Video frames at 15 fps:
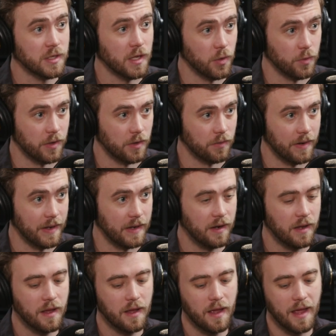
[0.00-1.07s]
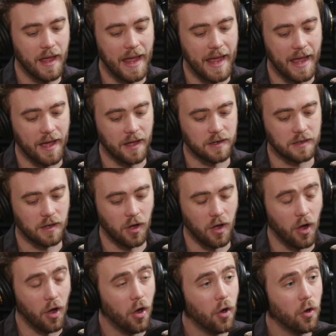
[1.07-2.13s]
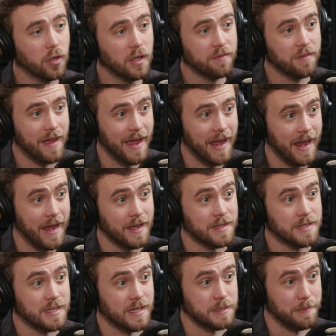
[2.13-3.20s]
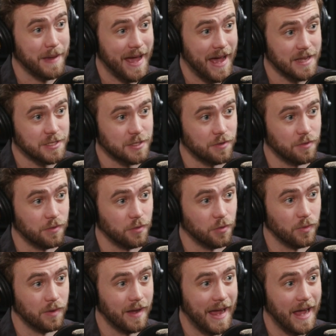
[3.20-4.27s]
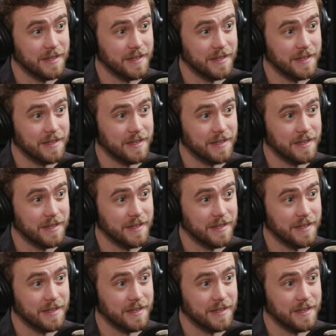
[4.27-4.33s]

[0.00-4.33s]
owner, right? And all of the hands it's passed through